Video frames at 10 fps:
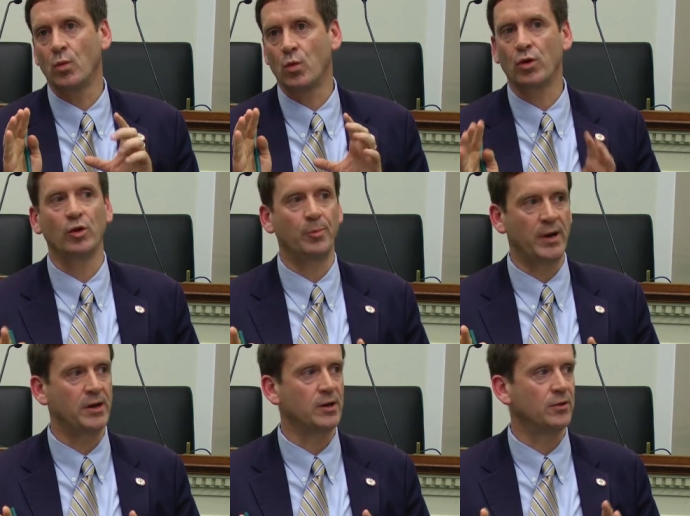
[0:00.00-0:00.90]
world
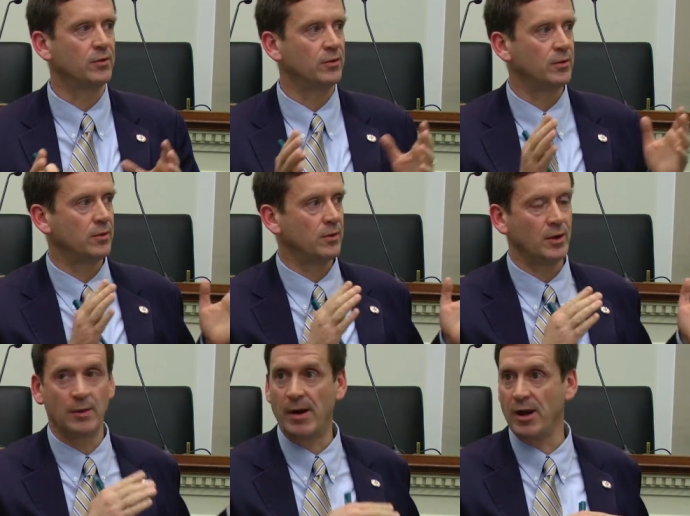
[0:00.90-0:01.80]
opinion
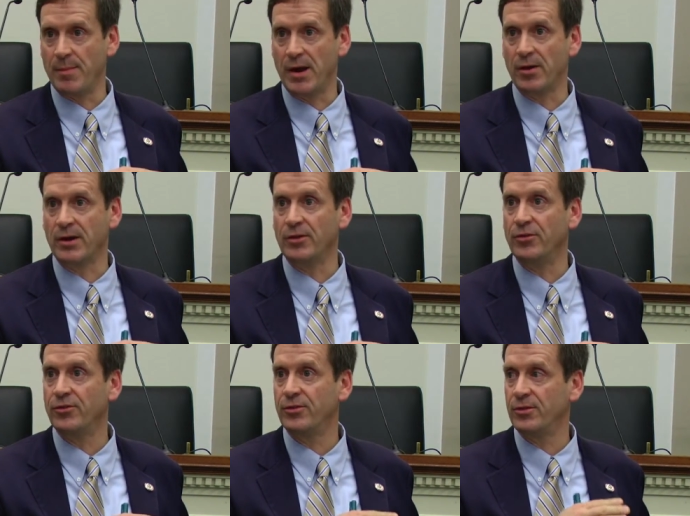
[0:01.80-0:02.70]
about
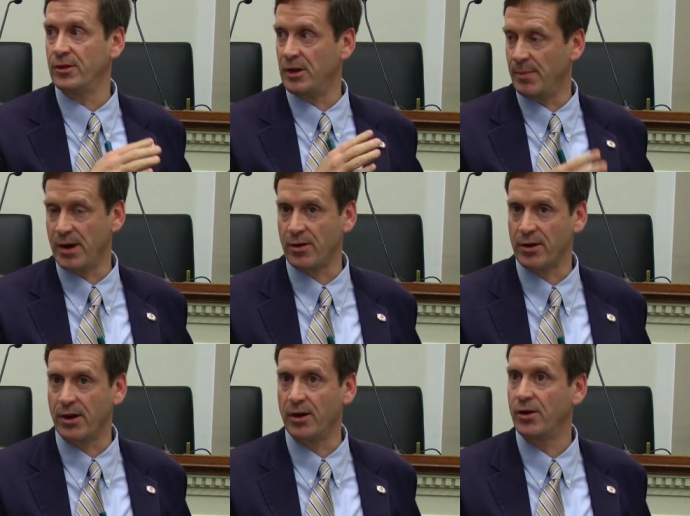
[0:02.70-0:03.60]
Americans and
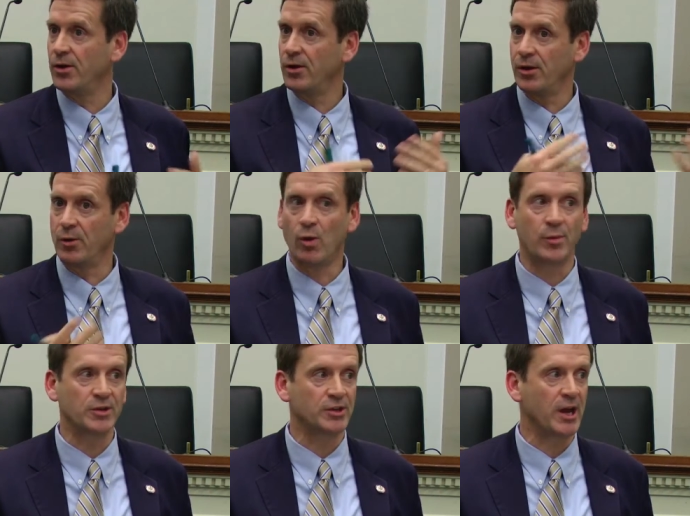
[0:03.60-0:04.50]
America and
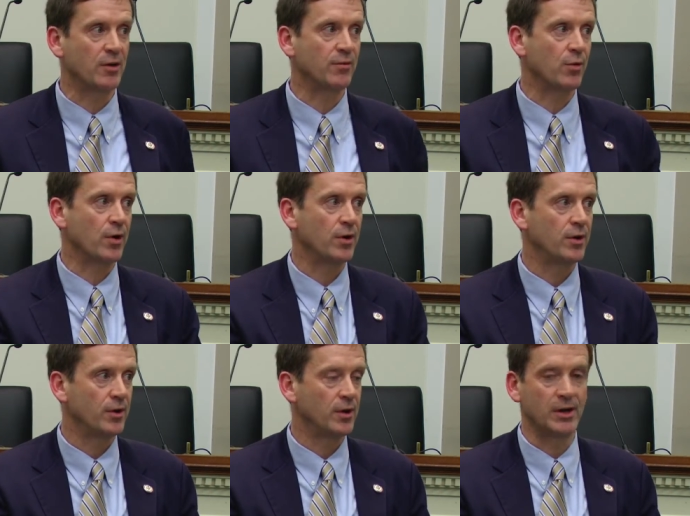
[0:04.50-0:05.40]
what we stand for.
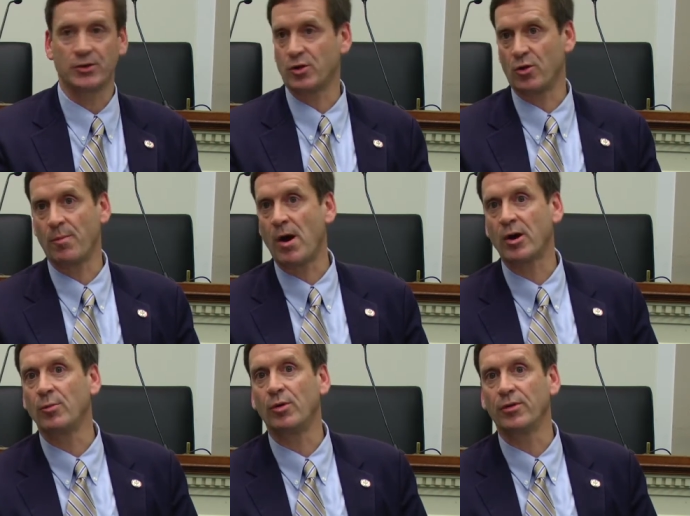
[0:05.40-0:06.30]
And it's a
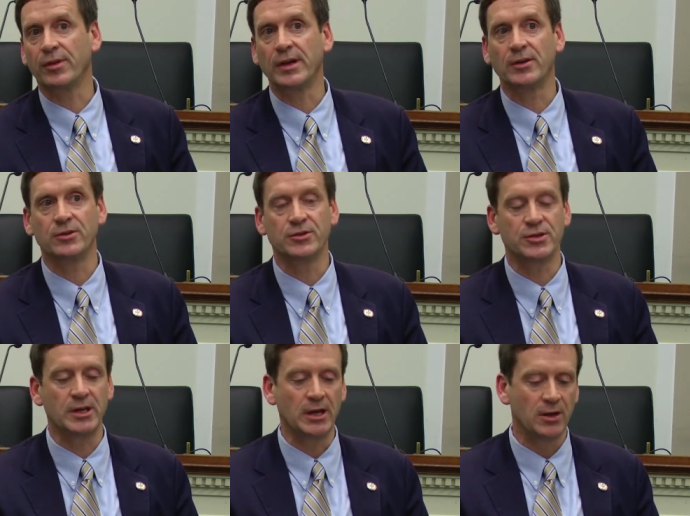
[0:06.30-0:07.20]
remarkable thing to
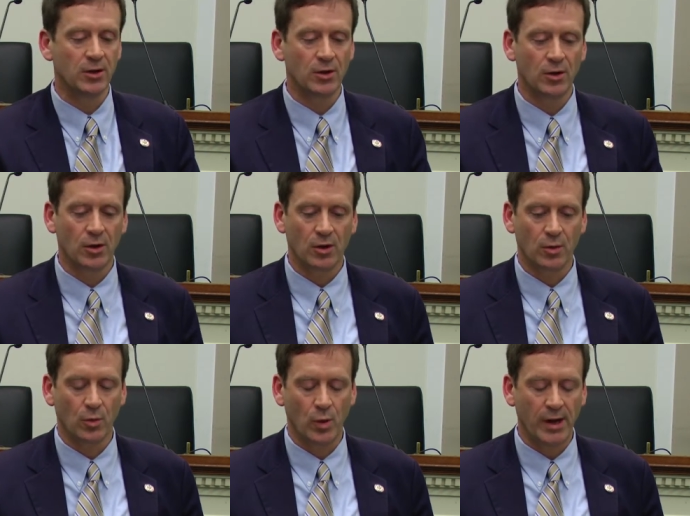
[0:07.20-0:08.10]
see.
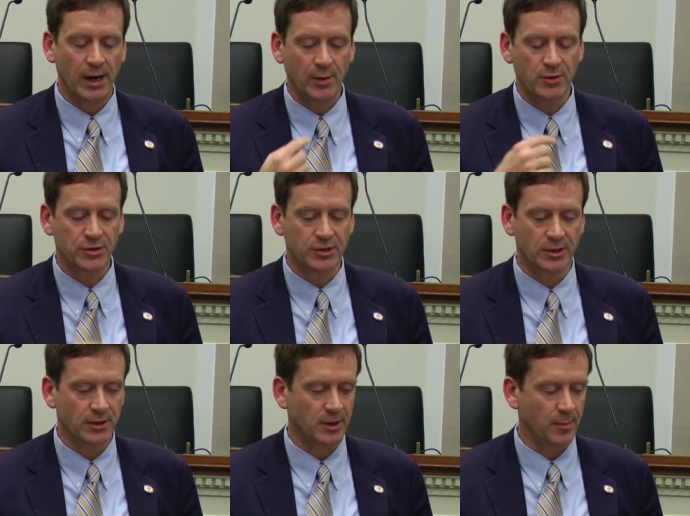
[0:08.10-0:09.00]
When I was
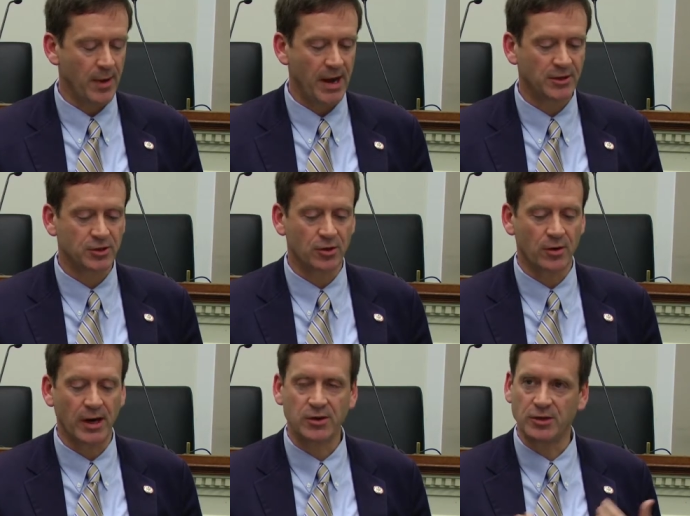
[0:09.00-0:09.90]
uh,
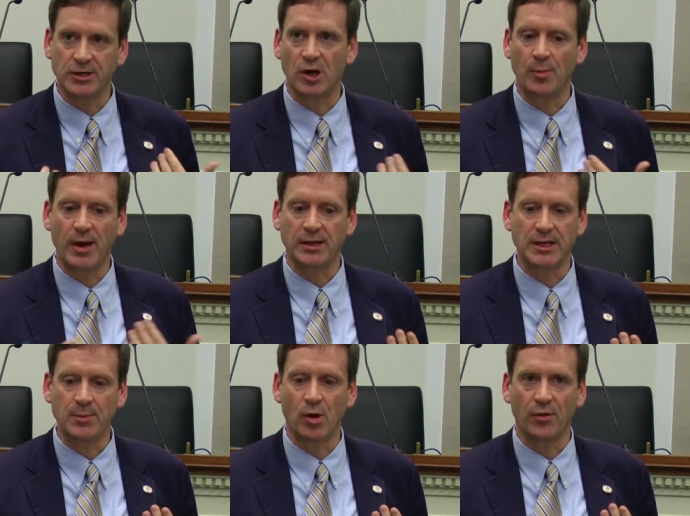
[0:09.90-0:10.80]
ambassador, I used to tell my
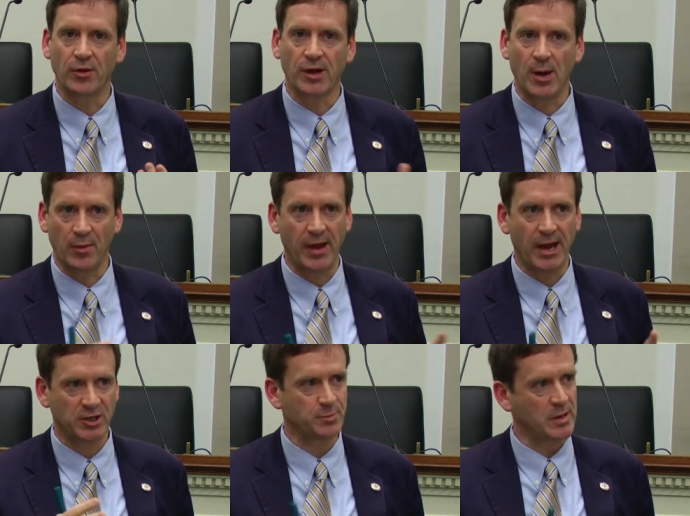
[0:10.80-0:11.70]
team all the time when
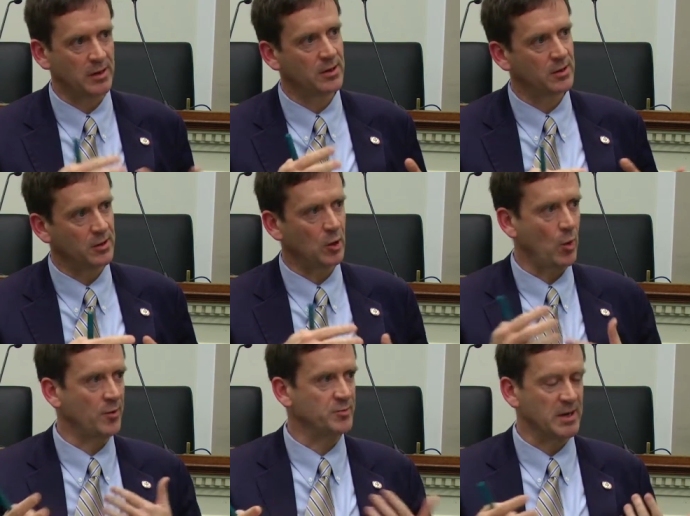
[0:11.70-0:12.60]
they asked me, you
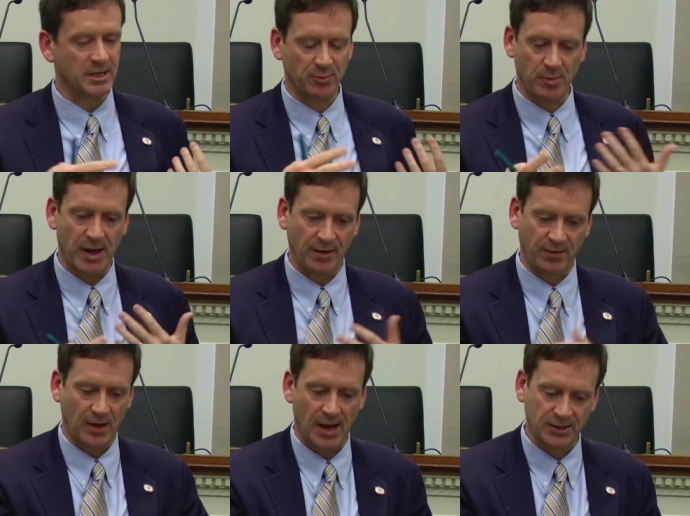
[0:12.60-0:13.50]
know, what was my
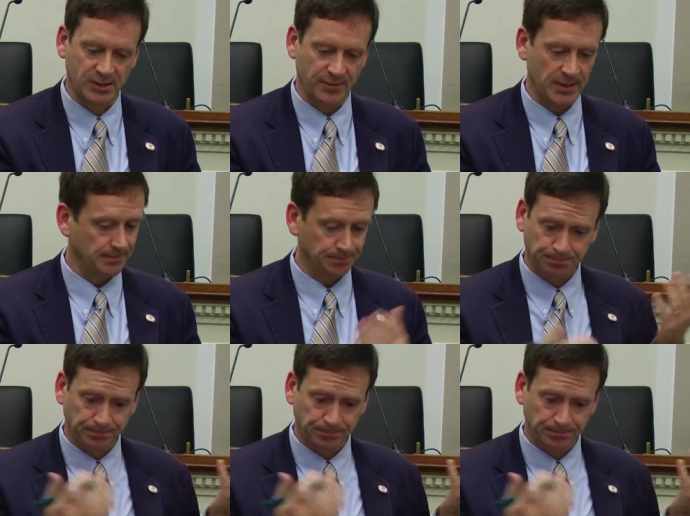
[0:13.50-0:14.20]
diplomatic philosophy?